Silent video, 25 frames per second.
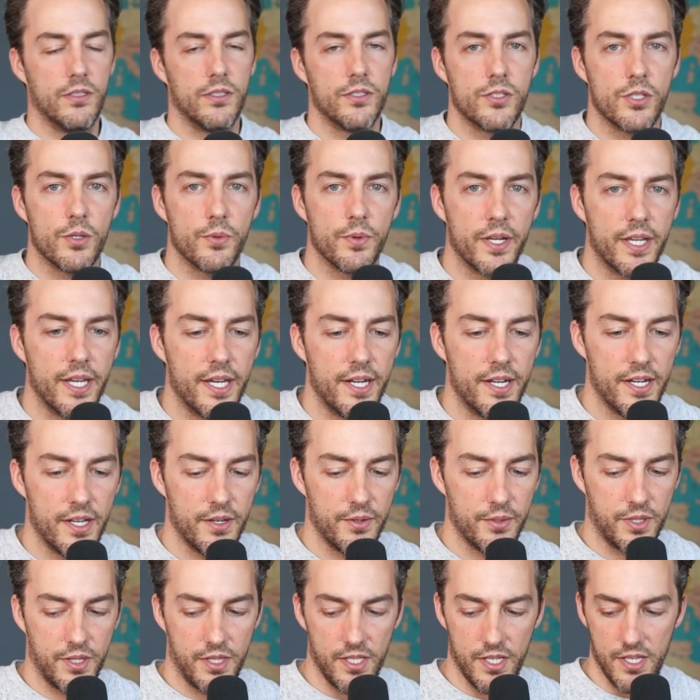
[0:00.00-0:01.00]
So we're getting
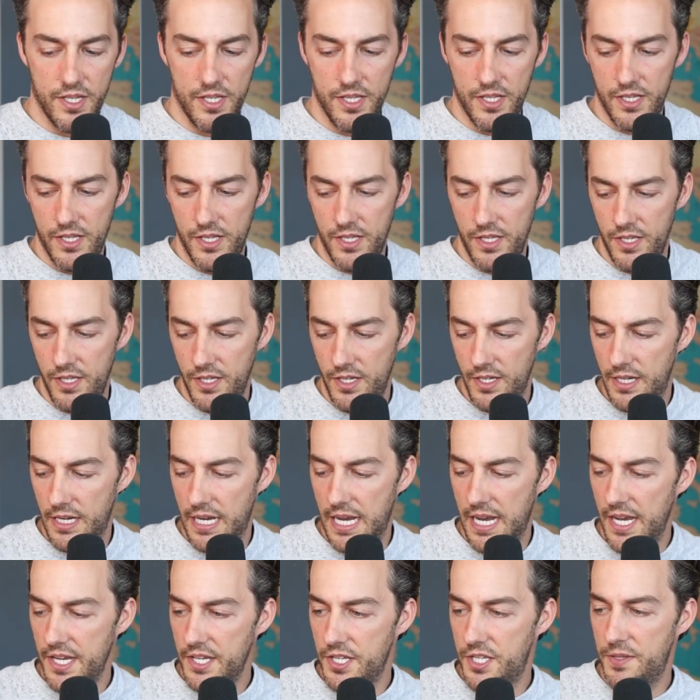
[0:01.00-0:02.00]
out the
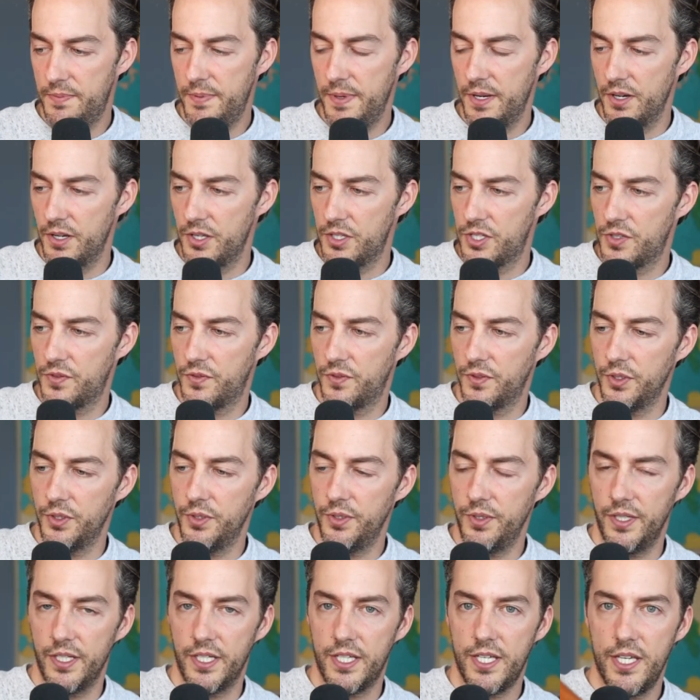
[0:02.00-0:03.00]
High Spirits
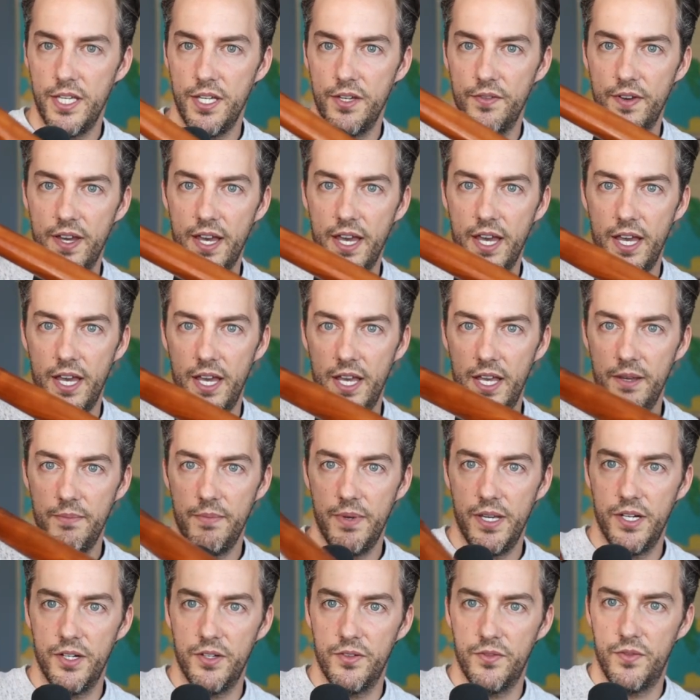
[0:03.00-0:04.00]
flute in the key of A
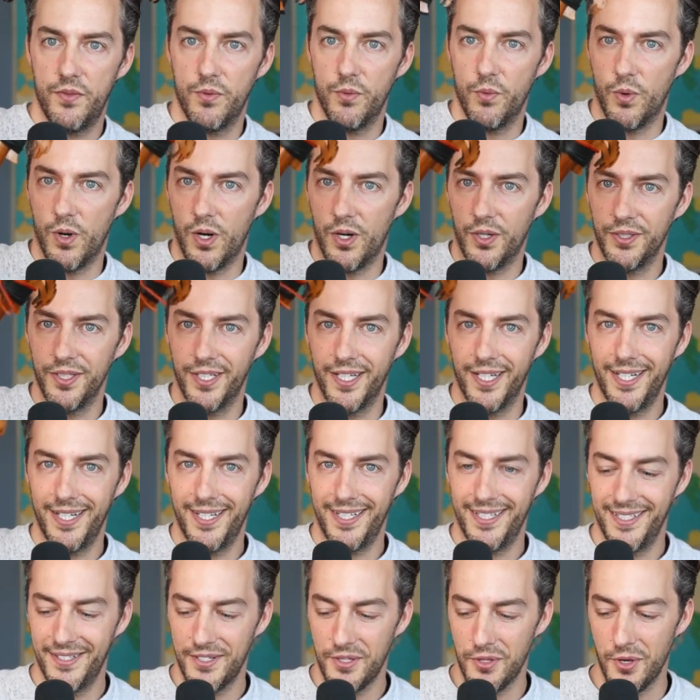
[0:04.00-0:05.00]
made of
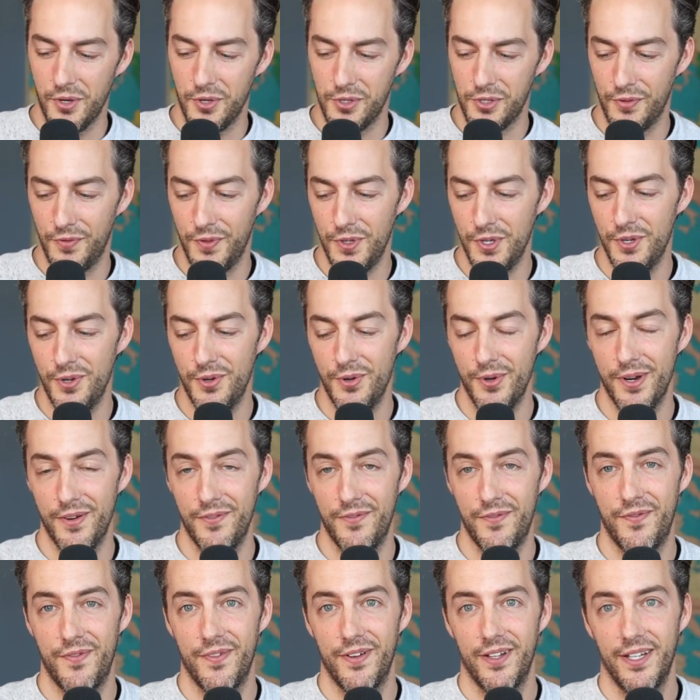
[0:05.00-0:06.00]
walnut. Those of you who
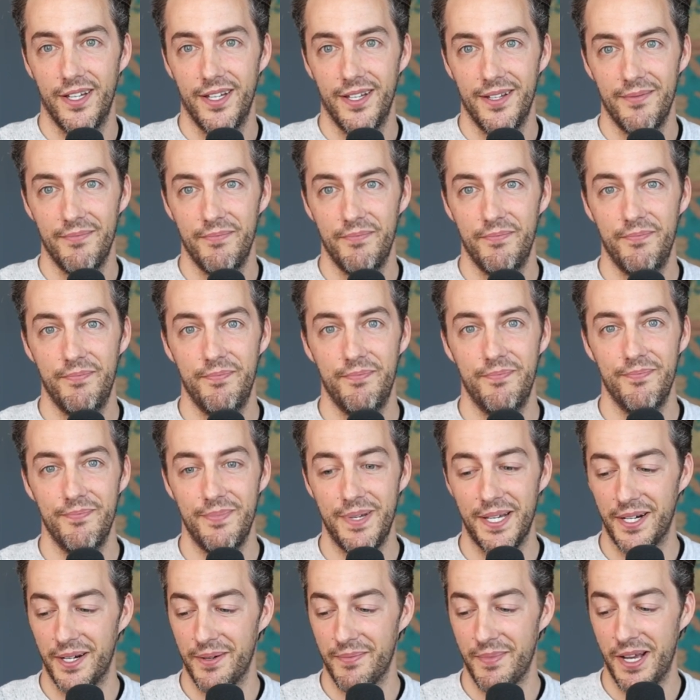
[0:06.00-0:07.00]
have
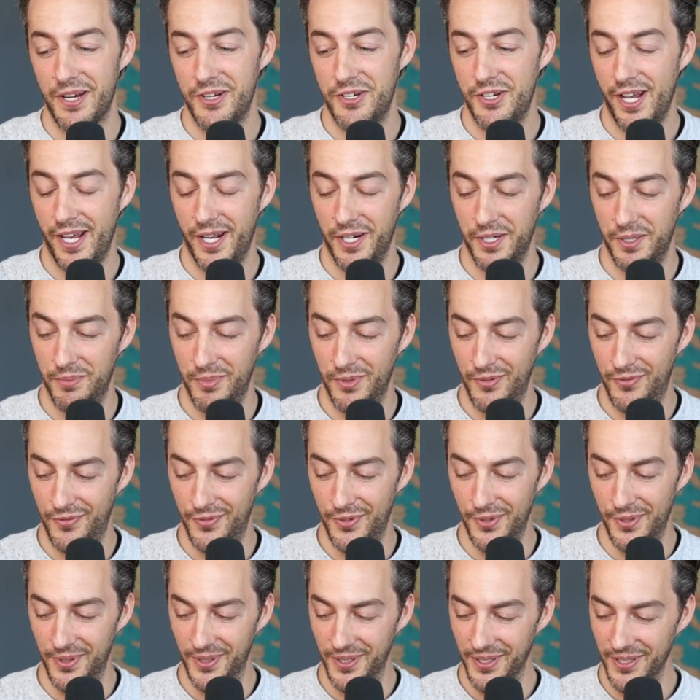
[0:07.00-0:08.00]
been on my channel
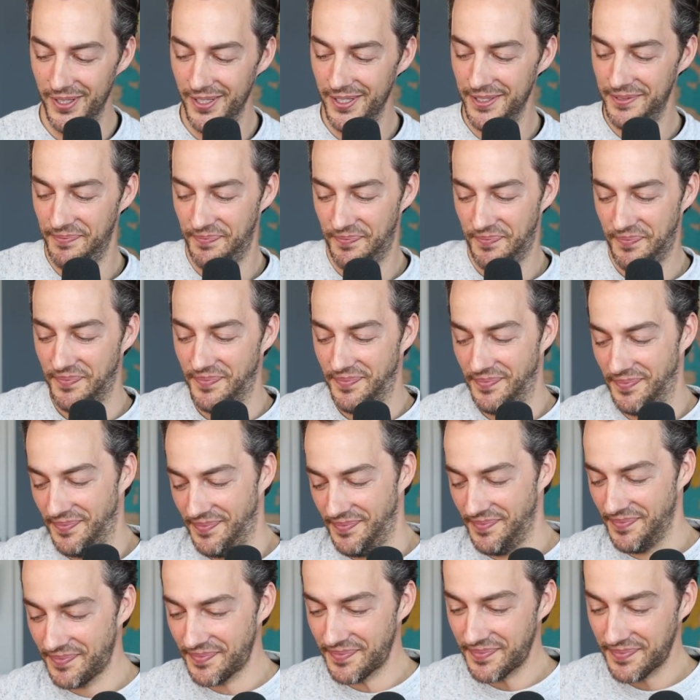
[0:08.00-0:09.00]
before
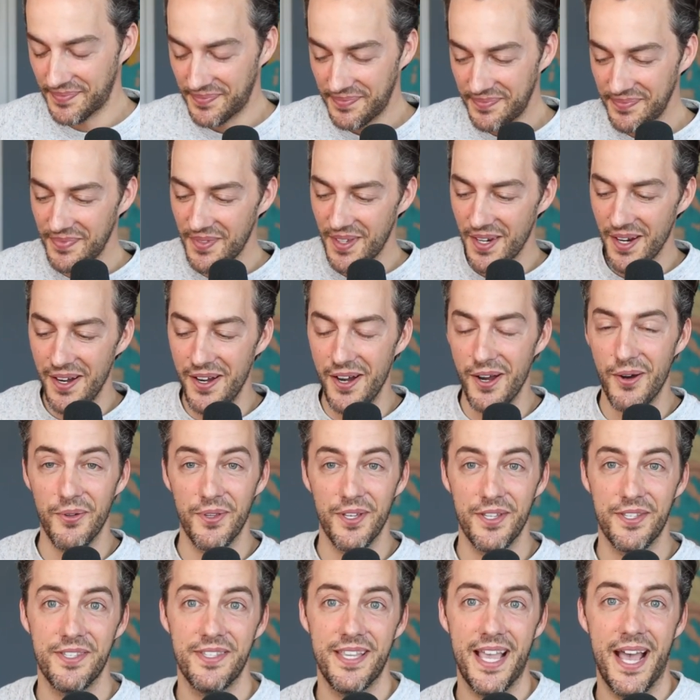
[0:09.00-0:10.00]
know
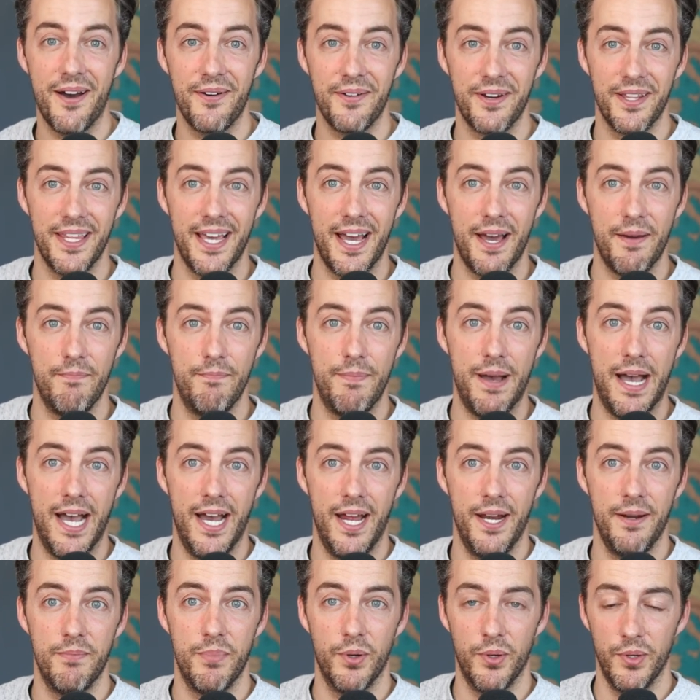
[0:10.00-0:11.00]
the sound of that
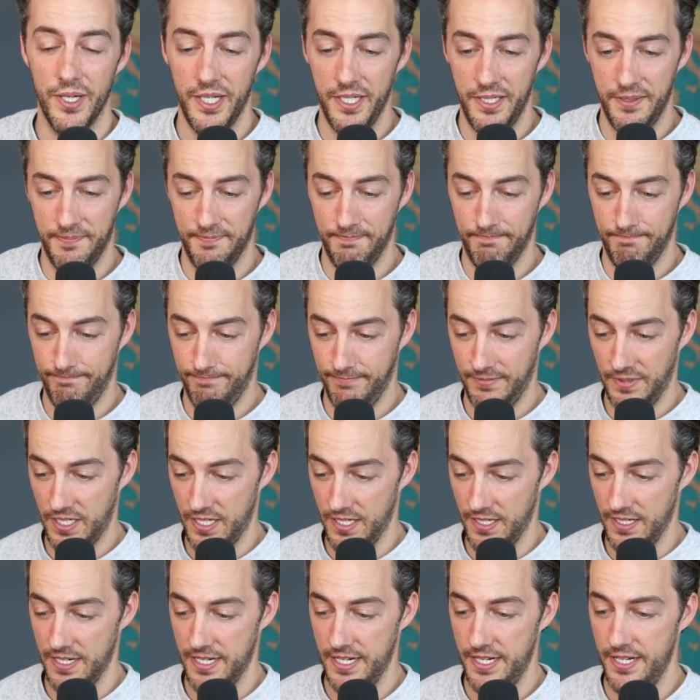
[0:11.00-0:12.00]
bad boy.
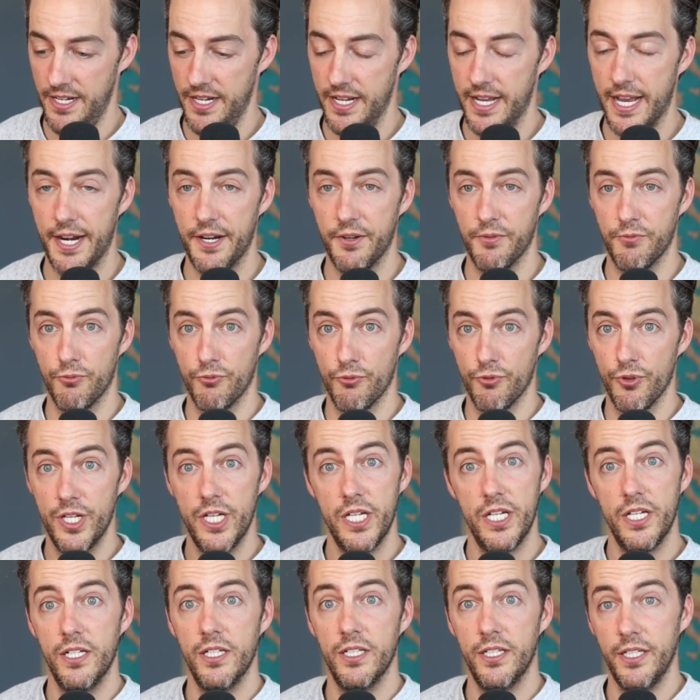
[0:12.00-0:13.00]
All right, you got to
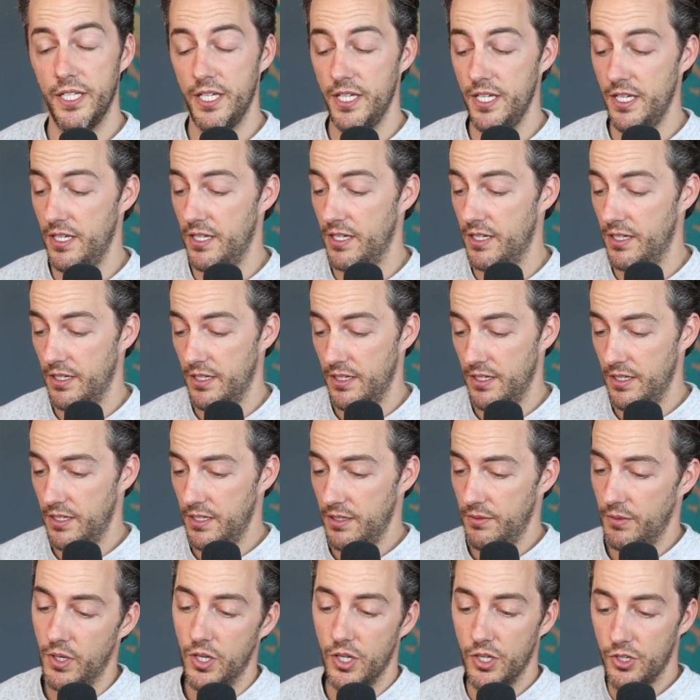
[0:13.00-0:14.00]
really,
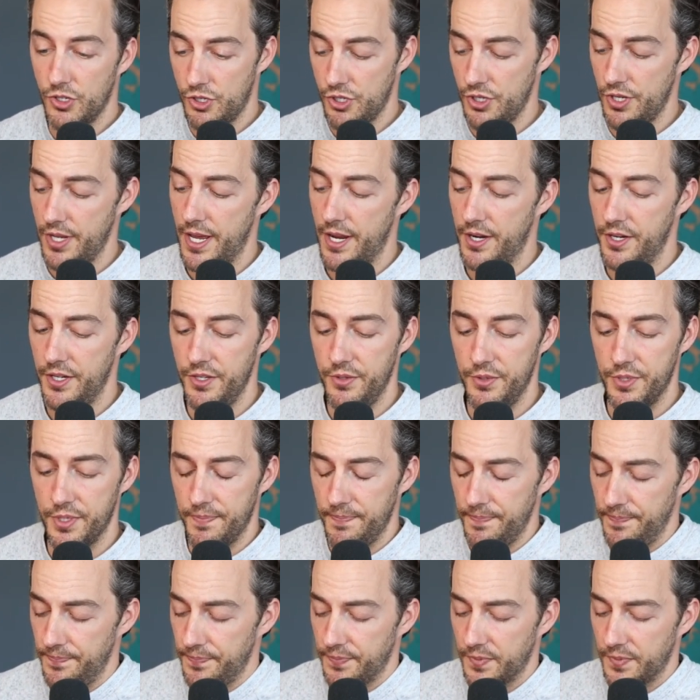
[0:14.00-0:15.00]
well, I'll show you how to use it.